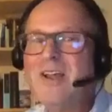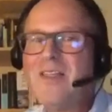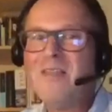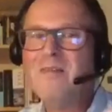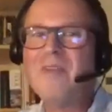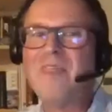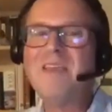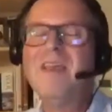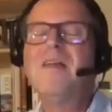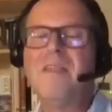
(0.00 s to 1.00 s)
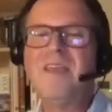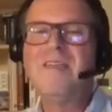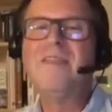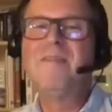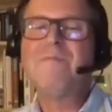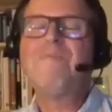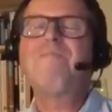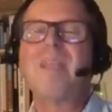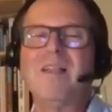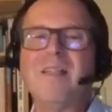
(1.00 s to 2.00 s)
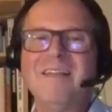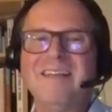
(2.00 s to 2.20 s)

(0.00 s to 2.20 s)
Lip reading: Yeah. What we have created, you are just hosting it.